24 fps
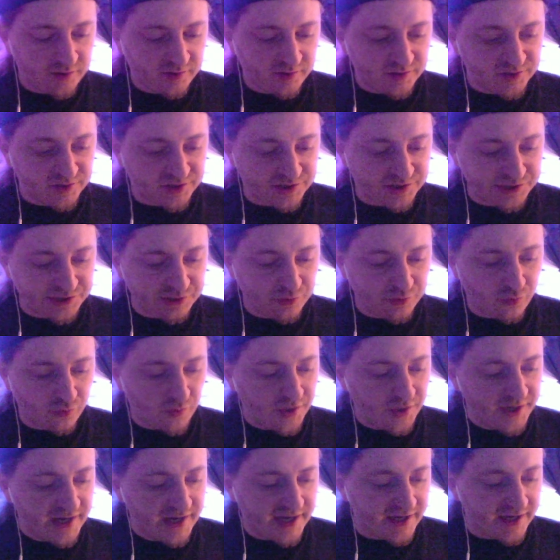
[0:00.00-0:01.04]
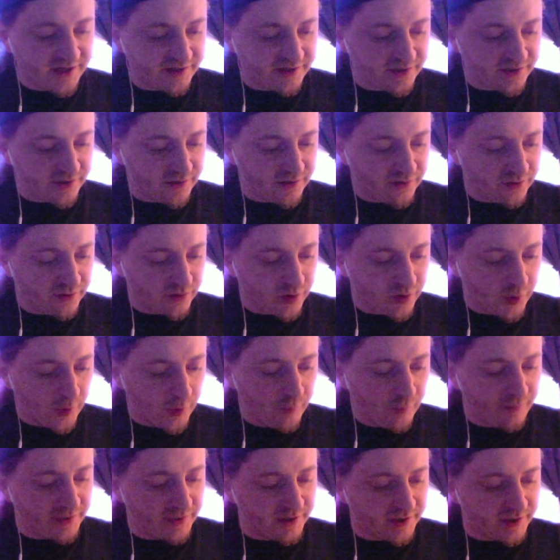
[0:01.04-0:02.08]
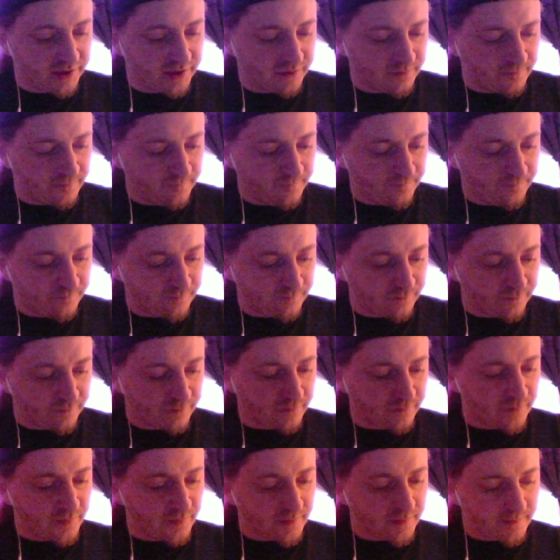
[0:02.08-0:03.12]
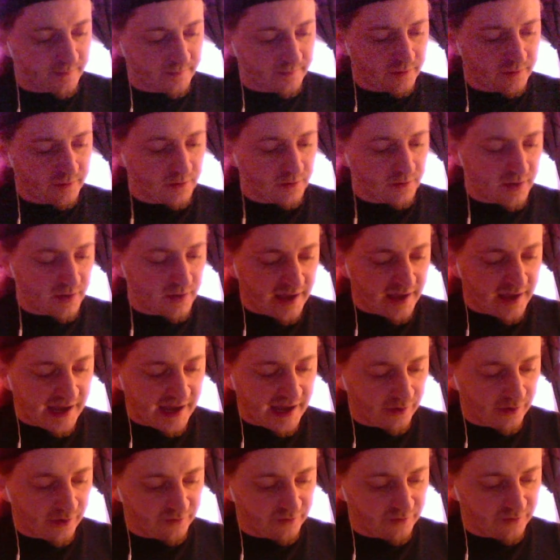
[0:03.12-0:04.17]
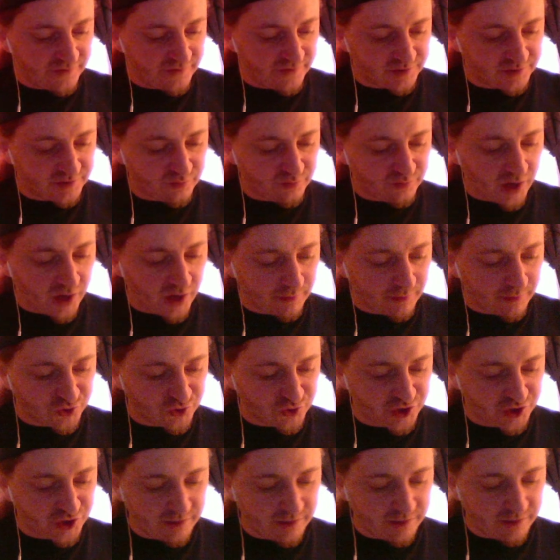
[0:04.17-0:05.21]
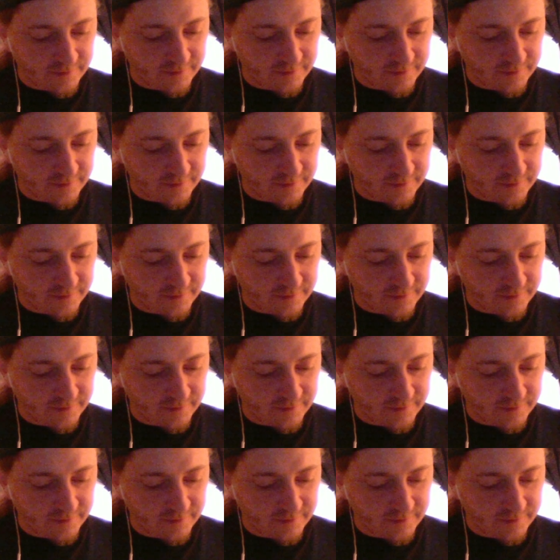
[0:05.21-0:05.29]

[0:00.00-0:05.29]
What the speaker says: still one-handed, opened it out of its proper shape.